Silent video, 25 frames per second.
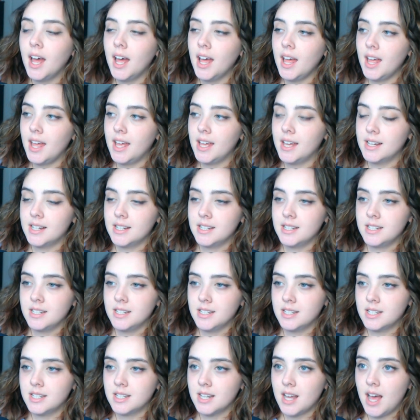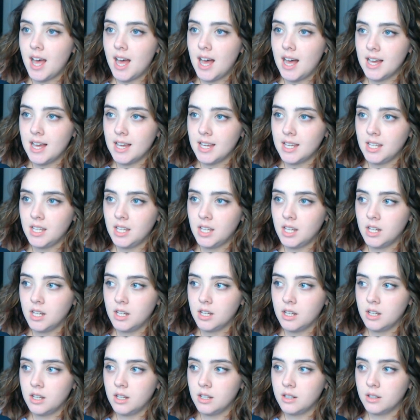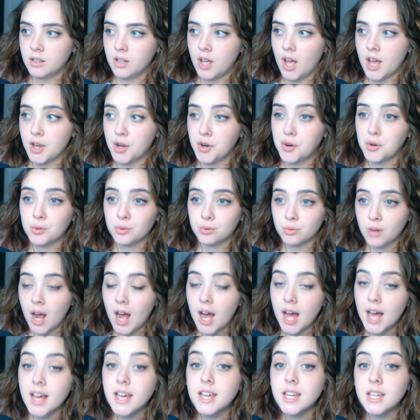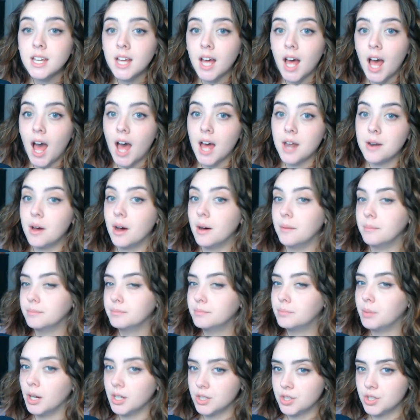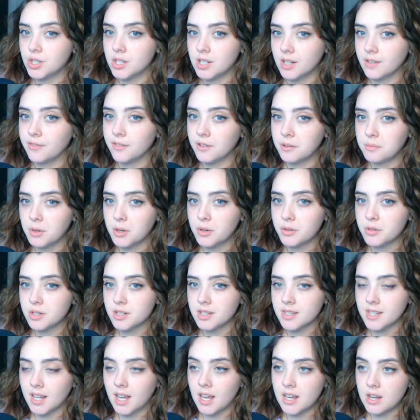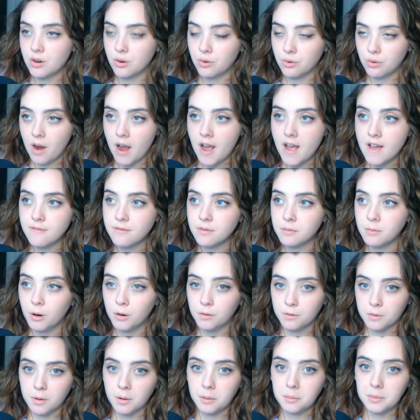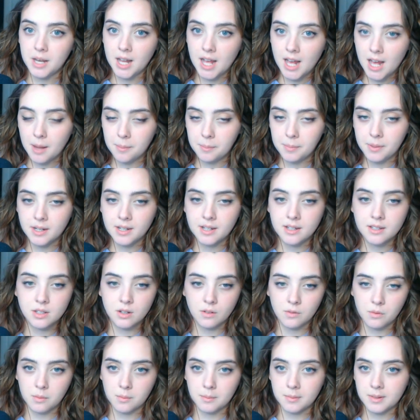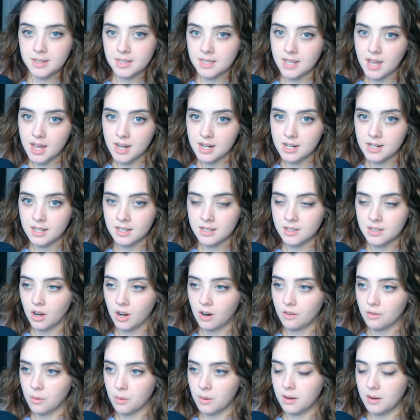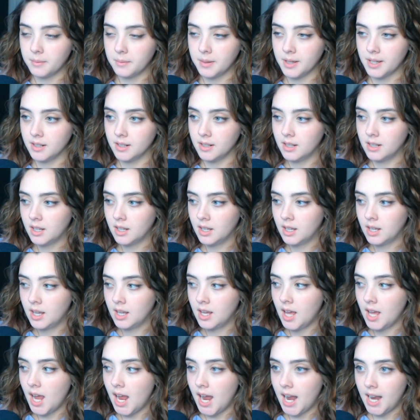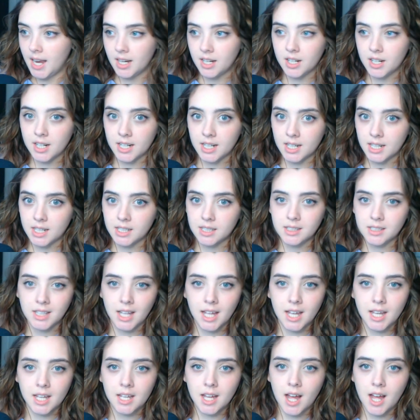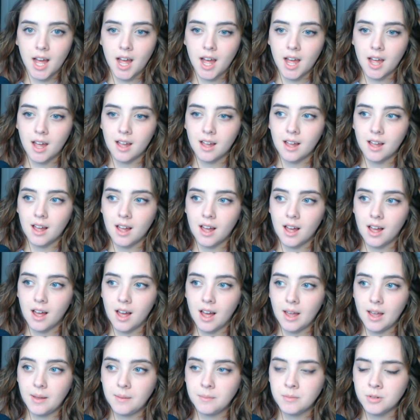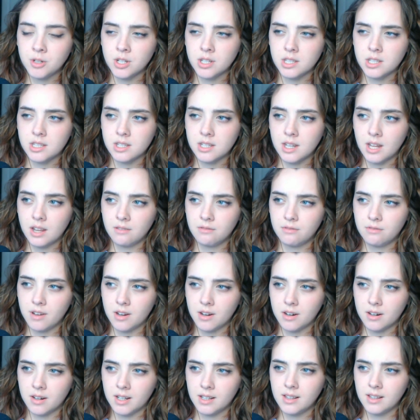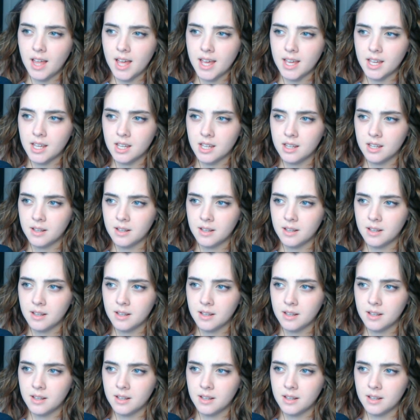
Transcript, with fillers: And I, I cry at a bunch of different emotions. Like, I cry from overwhelming happiness, overwhelming sadness, overwhelming anger. Like, I'm just a very, like...